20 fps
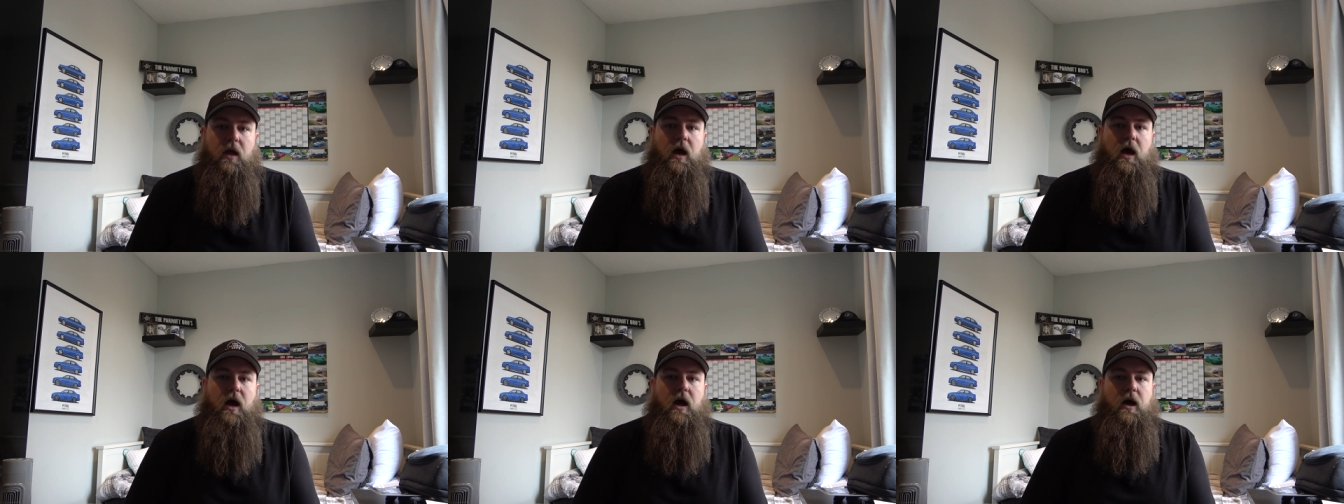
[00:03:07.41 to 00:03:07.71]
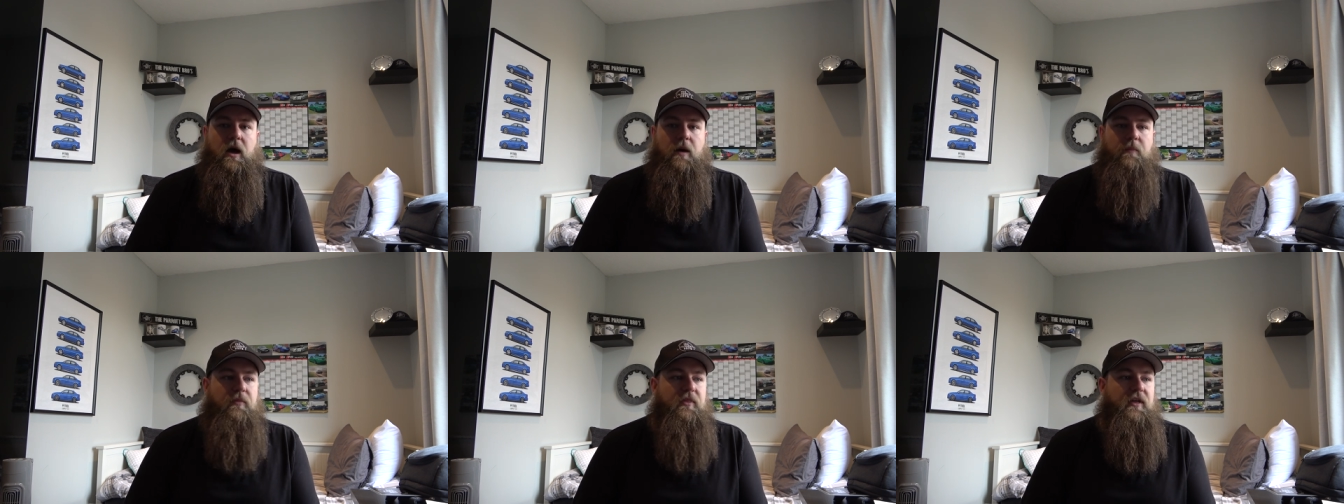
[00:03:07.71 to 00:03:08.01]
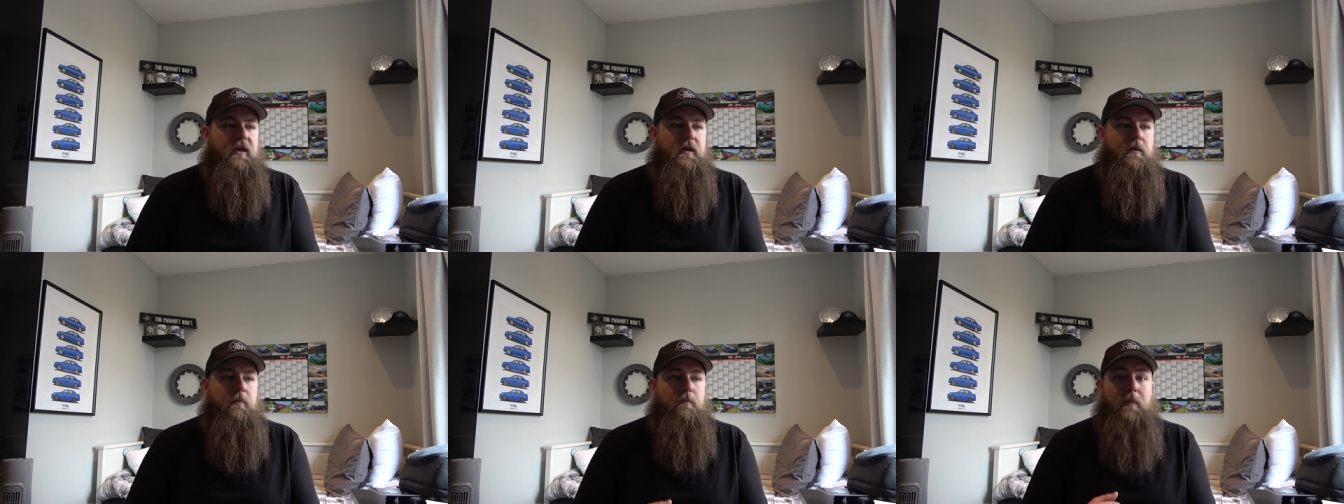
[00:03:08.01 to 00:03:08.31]
Um,
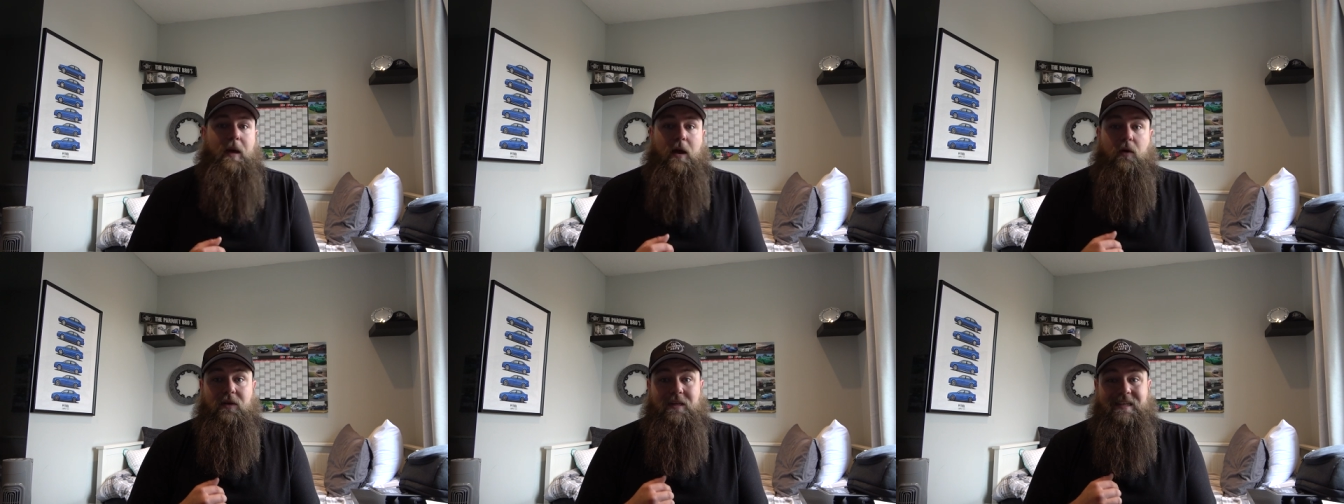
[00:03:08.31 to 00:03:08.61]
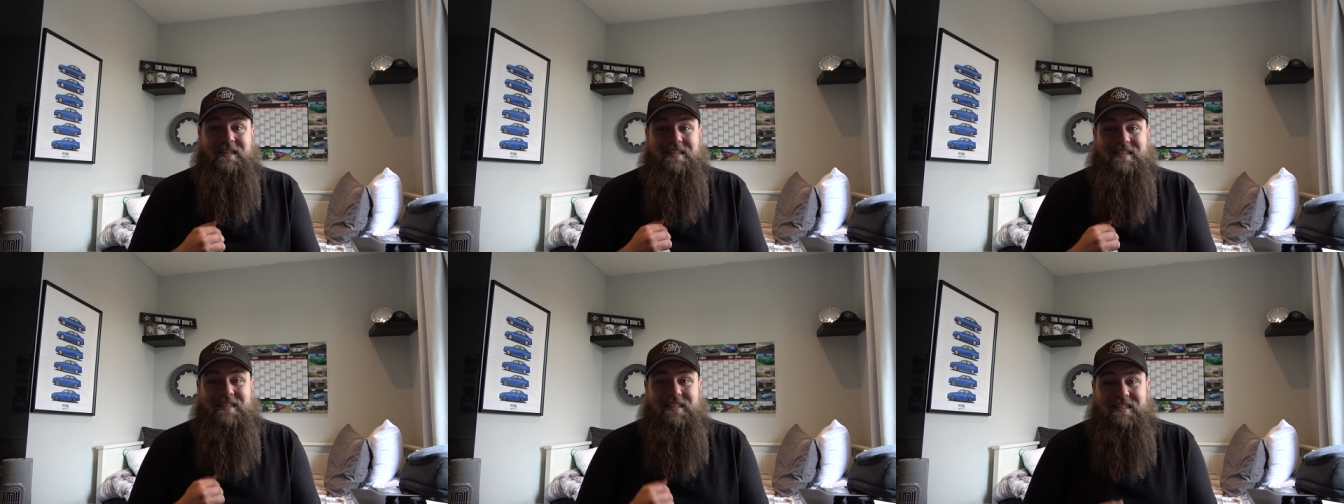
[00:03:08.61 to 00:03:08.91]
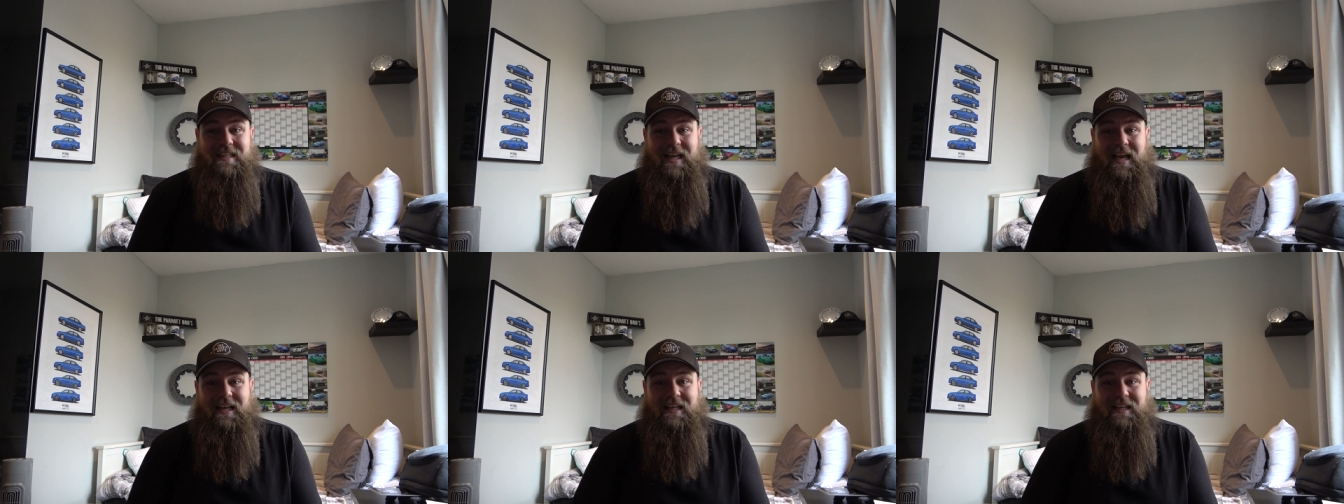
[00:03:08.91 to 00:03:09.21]
they mount
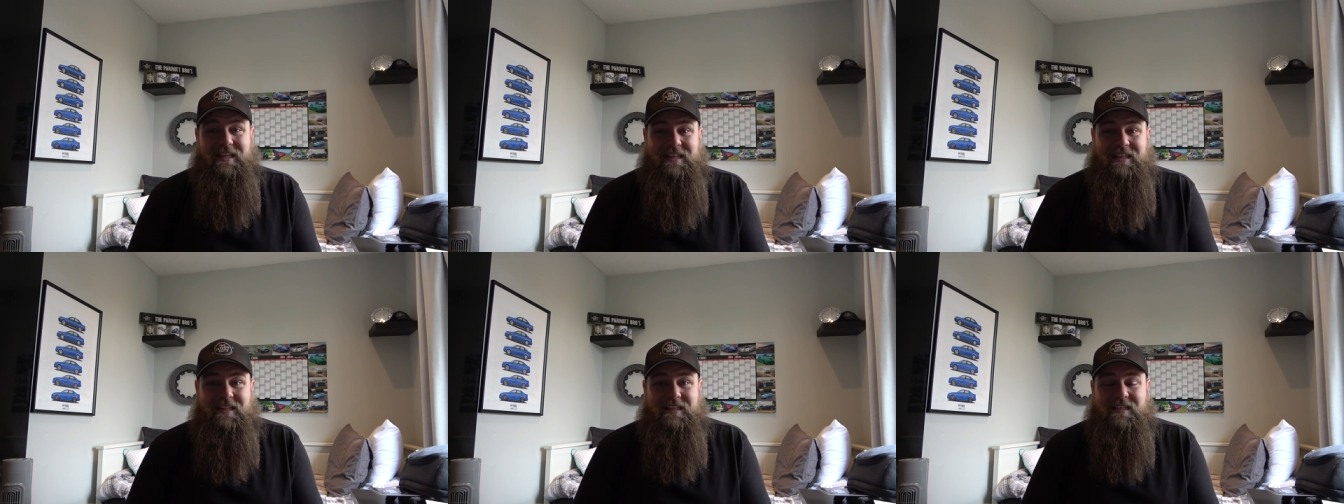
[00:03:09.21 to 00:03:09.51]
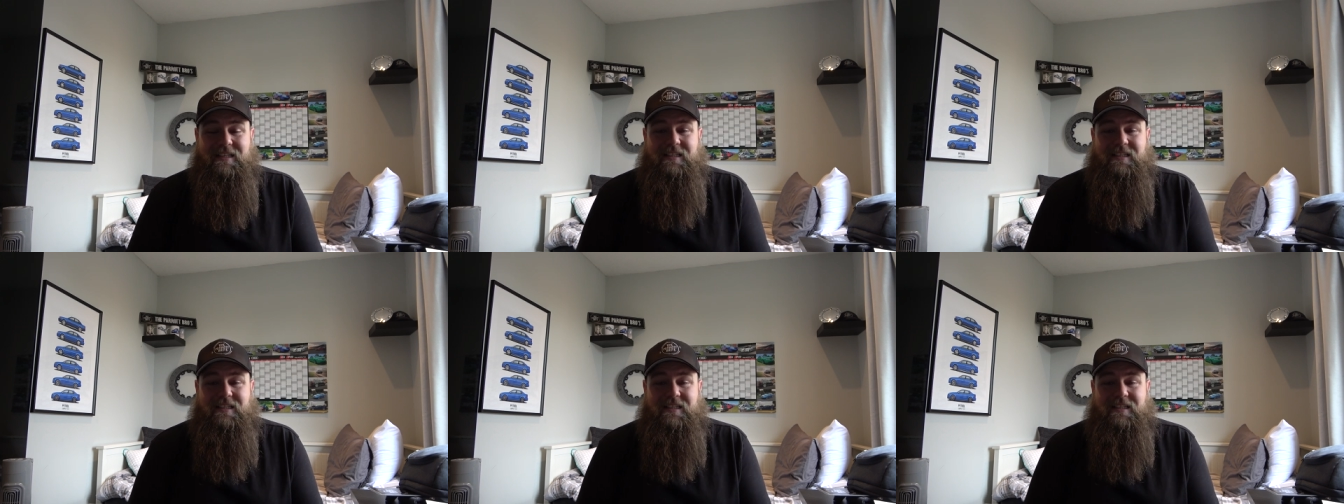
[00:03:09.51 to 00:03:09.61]
exactly the